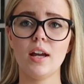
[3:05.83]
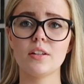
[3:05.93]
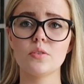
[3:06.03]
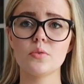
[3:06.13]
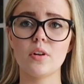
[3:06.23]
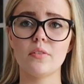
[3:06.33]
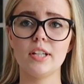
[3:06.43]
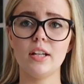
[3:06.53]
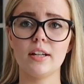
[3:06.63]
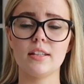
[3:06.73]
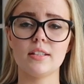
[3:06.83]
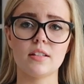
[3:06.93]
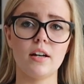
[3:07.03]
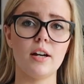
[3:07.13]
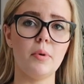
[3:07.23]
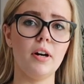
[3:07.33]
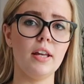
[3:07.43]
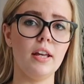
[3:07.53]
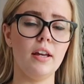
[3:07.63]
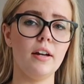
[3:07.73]
and also I really like this tie part
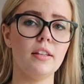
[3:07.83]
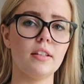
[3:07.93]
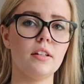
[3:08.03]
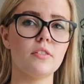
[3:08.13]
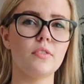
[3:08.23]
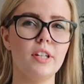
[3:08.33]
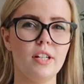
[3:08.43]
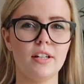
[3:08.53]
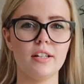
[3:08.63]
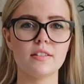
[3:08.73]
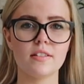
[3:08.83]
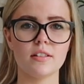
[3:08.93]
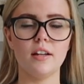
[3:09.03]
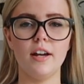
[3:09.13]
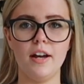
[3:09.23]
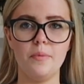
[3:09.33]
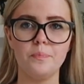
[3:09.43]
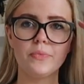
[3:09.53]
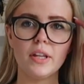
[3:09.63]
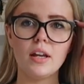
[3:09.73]
here I think that looks really nice um